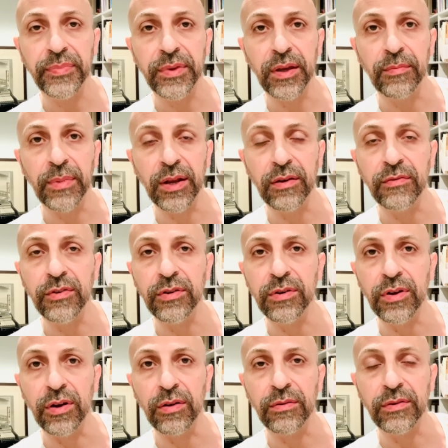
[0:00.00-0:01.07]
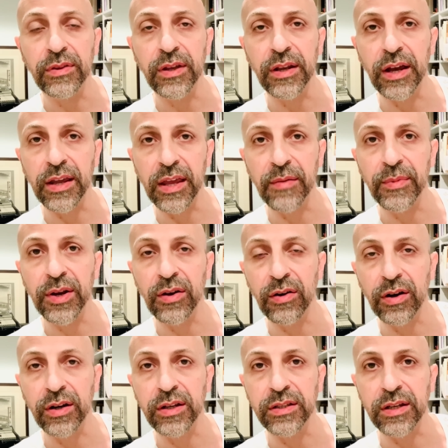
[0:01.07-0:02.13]
And many of you know that I am an
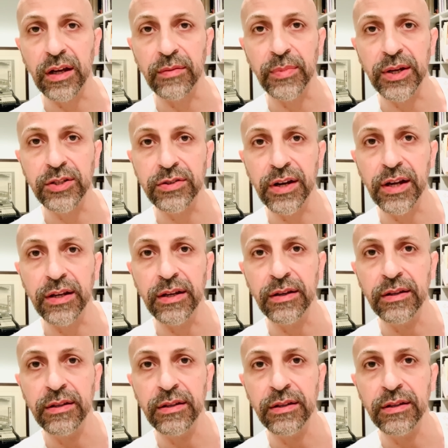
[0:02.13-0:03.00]
architect by trade.